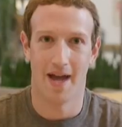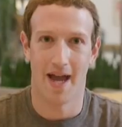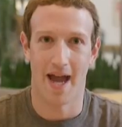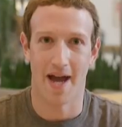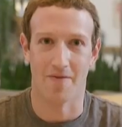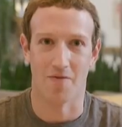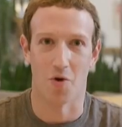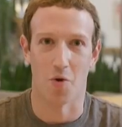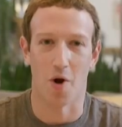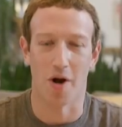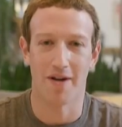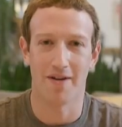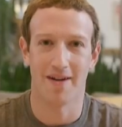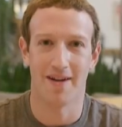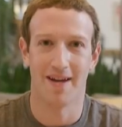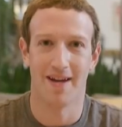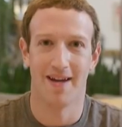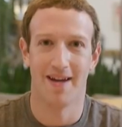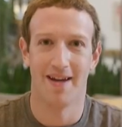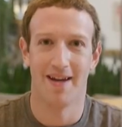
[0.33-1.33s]
Hey everyone!
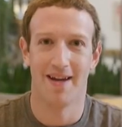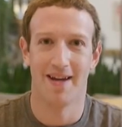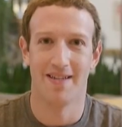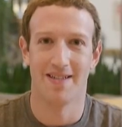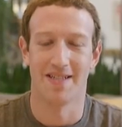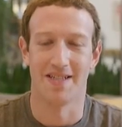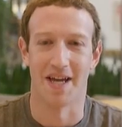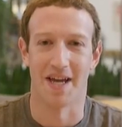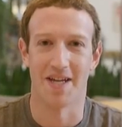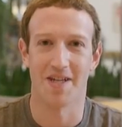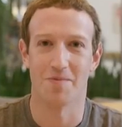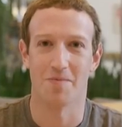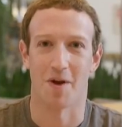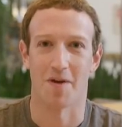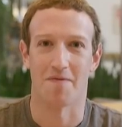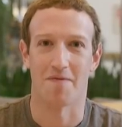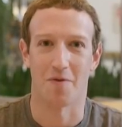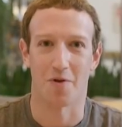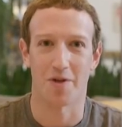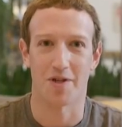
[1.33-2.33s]
Today is
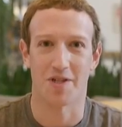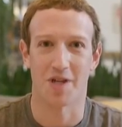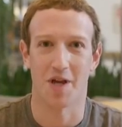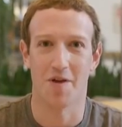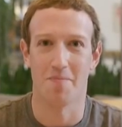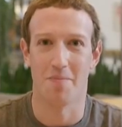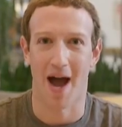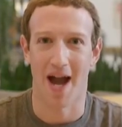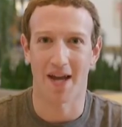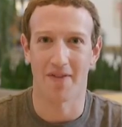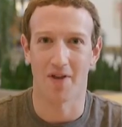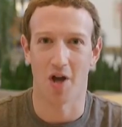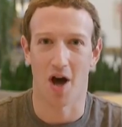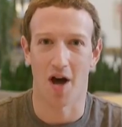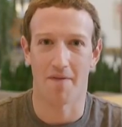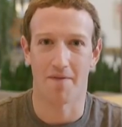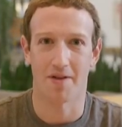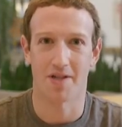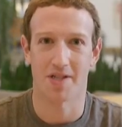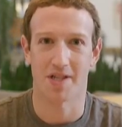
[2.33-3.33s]
my first day back in the
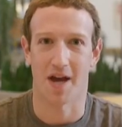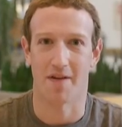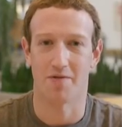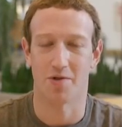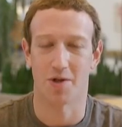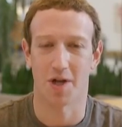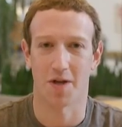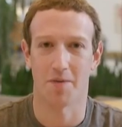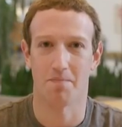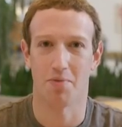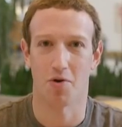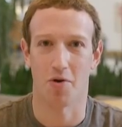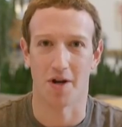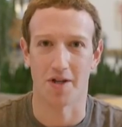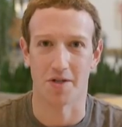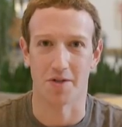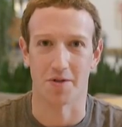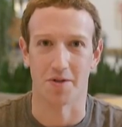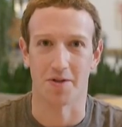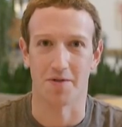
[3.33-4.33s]
office after taking
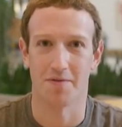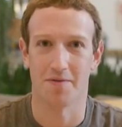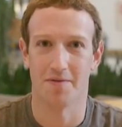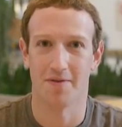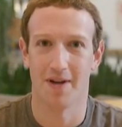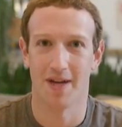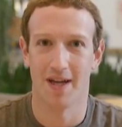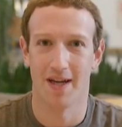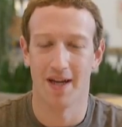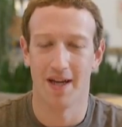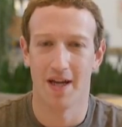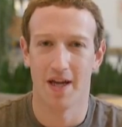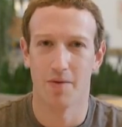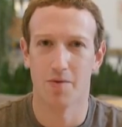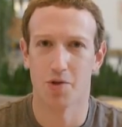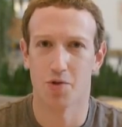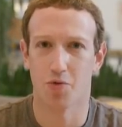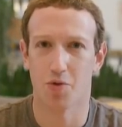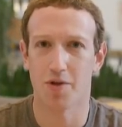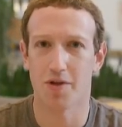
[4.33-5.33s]
parental leave. It
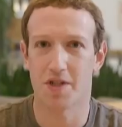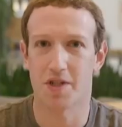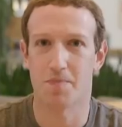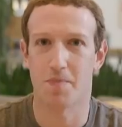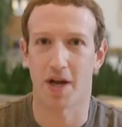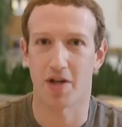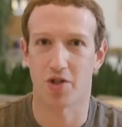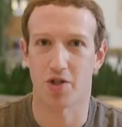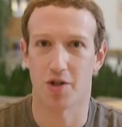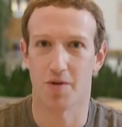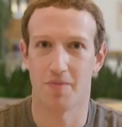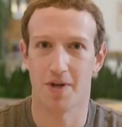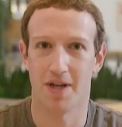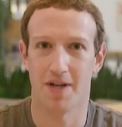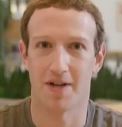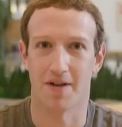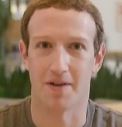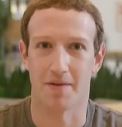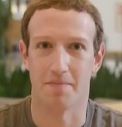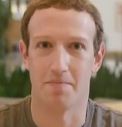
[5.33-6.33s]
was really special to
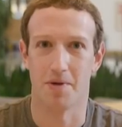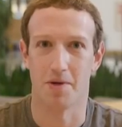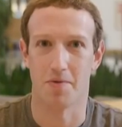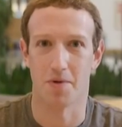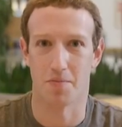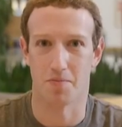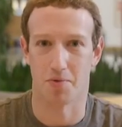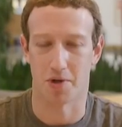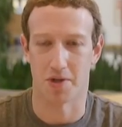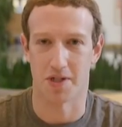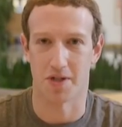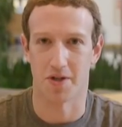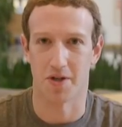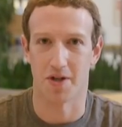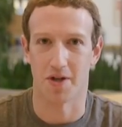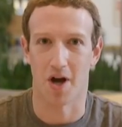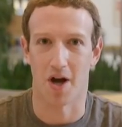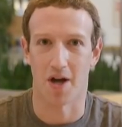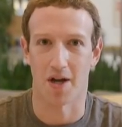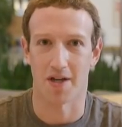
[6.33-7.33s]
me to be with
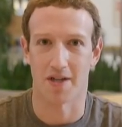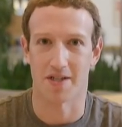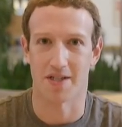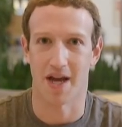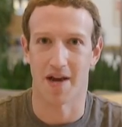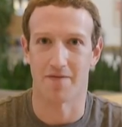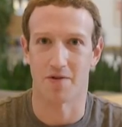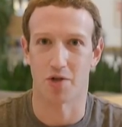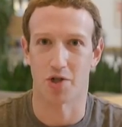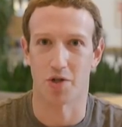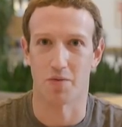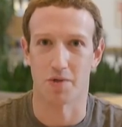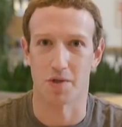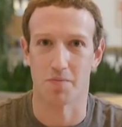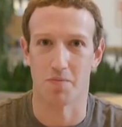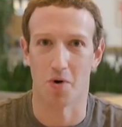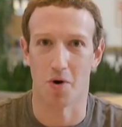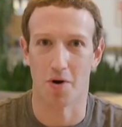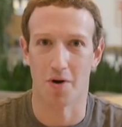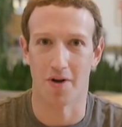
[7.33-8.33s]
Priscilla in August after she was
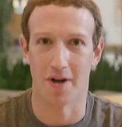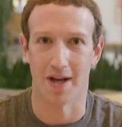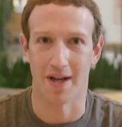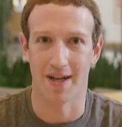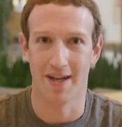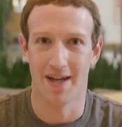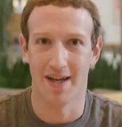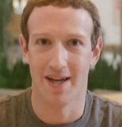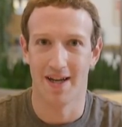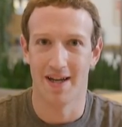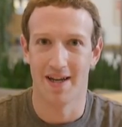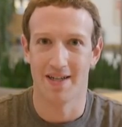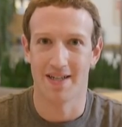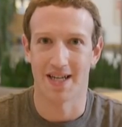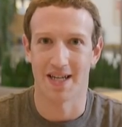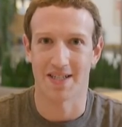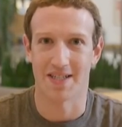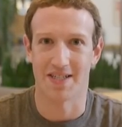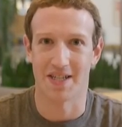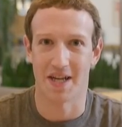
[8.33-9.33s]
born and
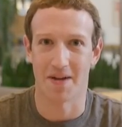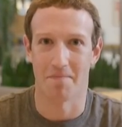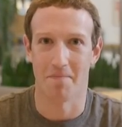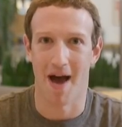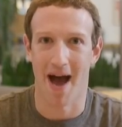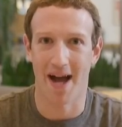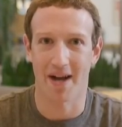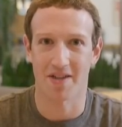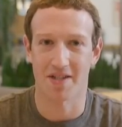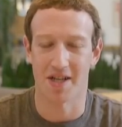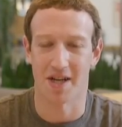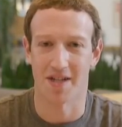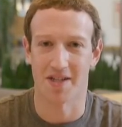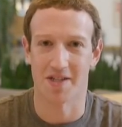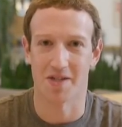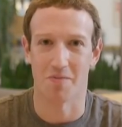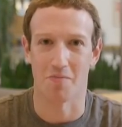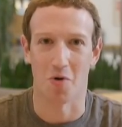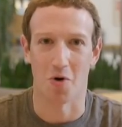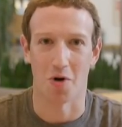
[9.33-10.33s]
to get to take Max on
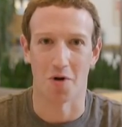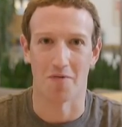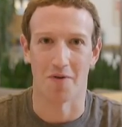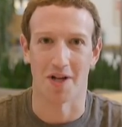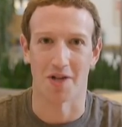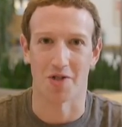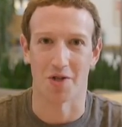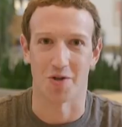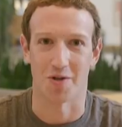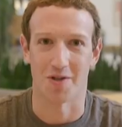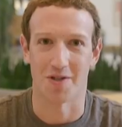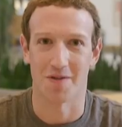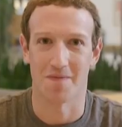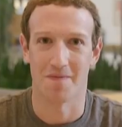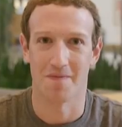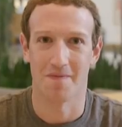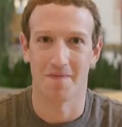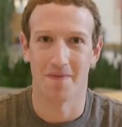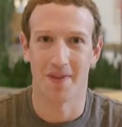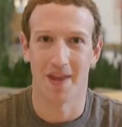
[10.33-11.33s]
some more adventures.